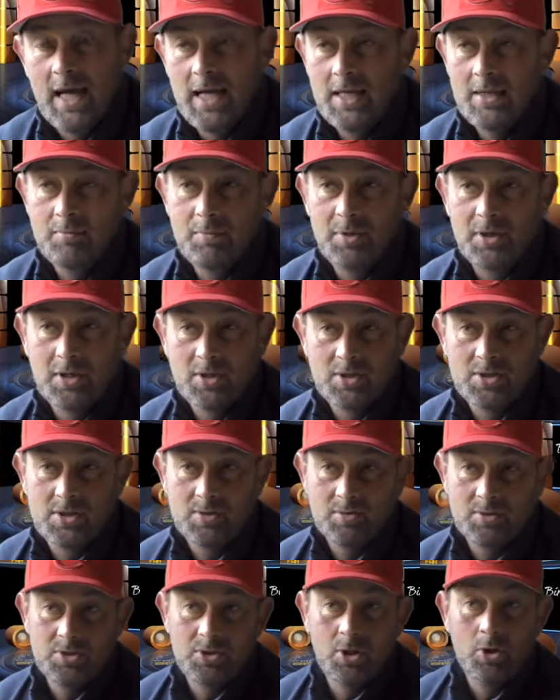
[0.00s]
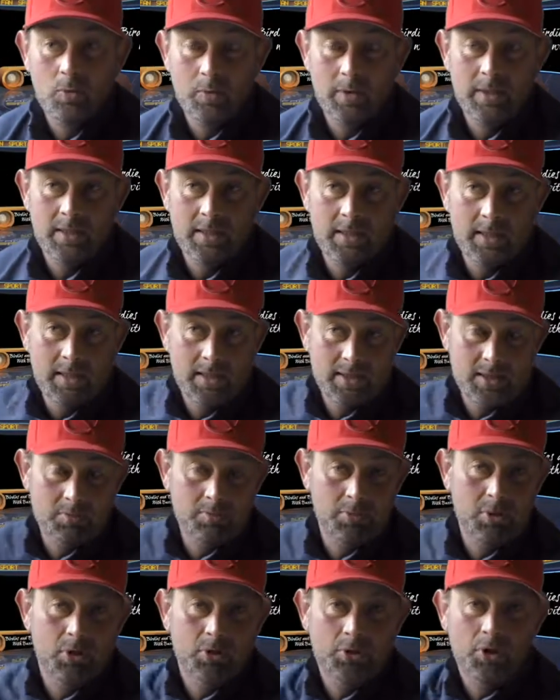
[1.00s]
and because it was so windy, it had
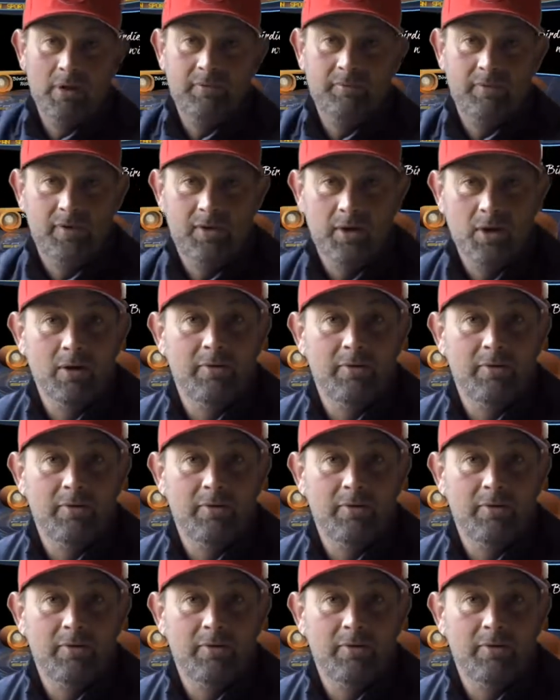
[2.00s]
blown everything